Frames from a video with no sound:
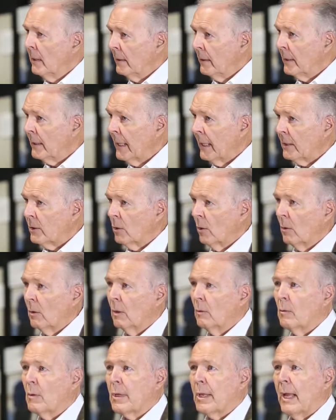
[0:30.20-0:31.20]
The
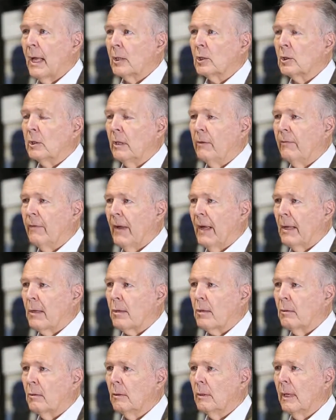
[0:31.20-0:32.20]
Daytona was actually
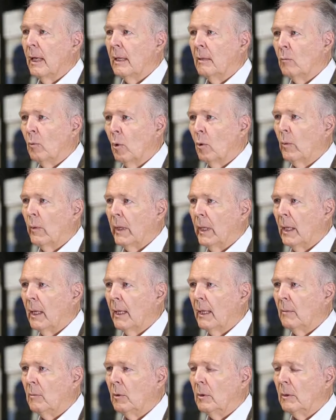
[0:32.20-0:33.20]
faster and more
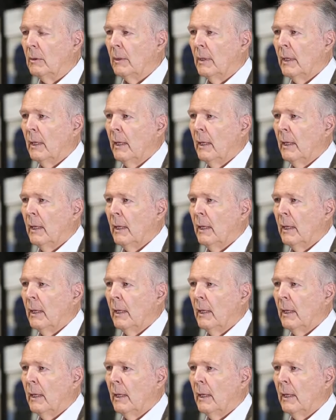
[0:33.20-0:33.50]
reliable.